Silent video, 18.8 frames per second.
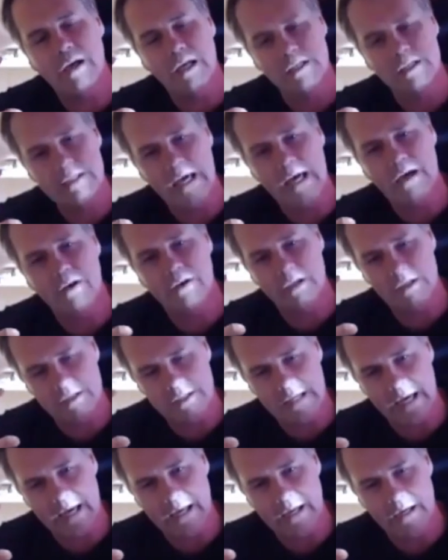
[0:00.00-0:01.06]
and down and
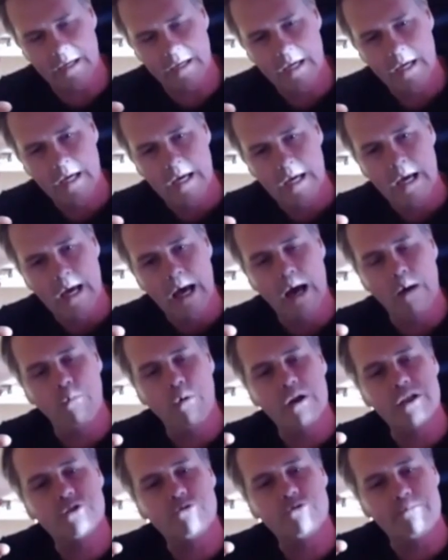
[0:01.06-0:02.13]
down. And what
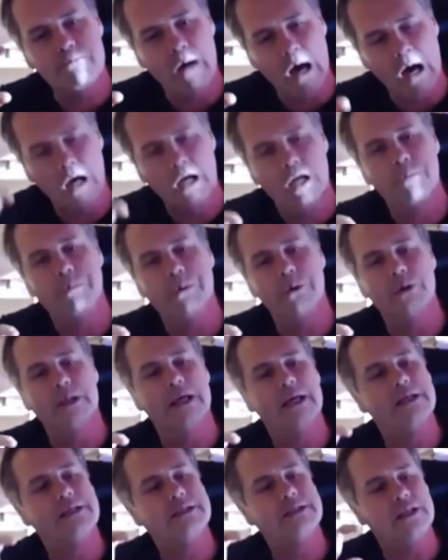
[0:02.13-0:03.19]
is remarkable
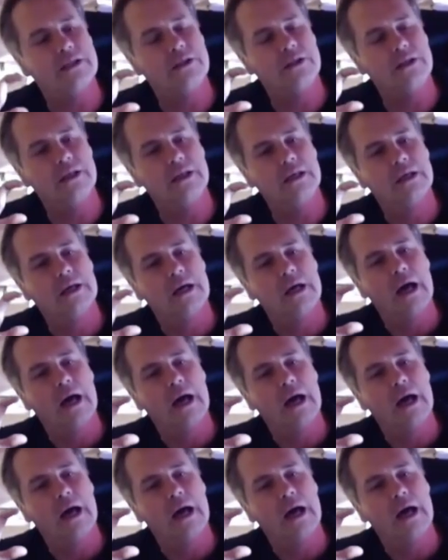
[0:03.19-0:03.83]
is that the